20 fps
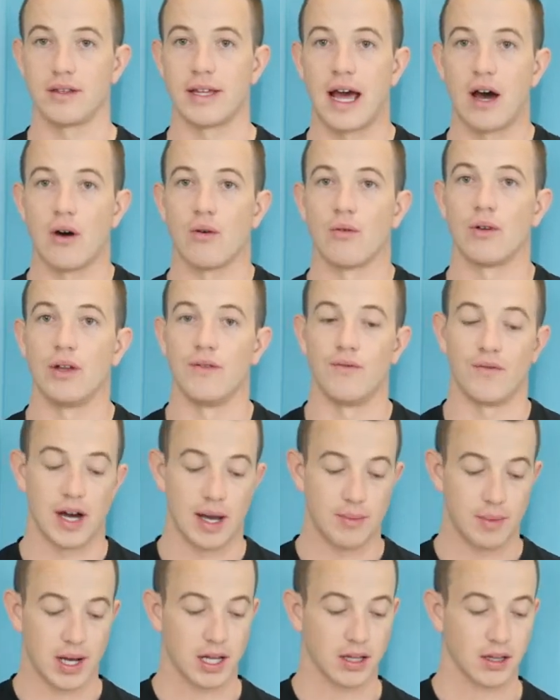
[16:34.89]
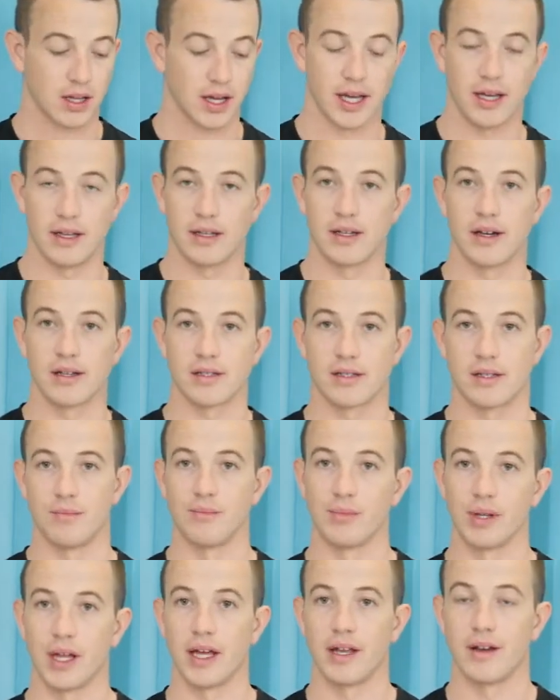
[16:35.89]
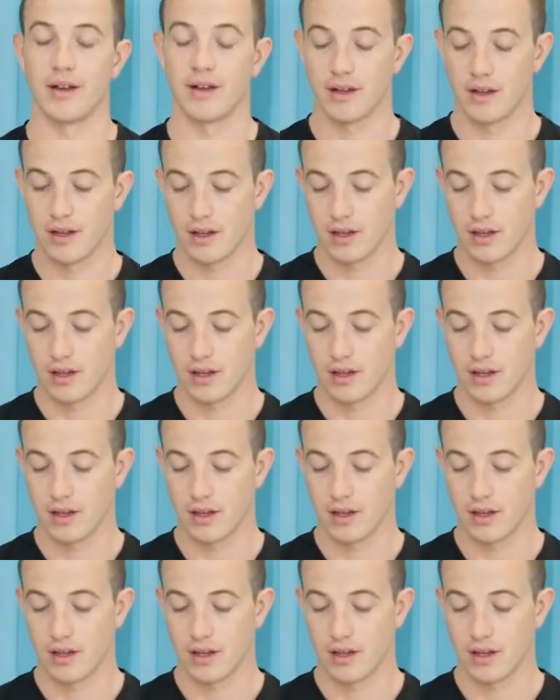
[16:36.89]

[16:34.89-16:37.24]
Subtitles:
now invite my client and custom blend.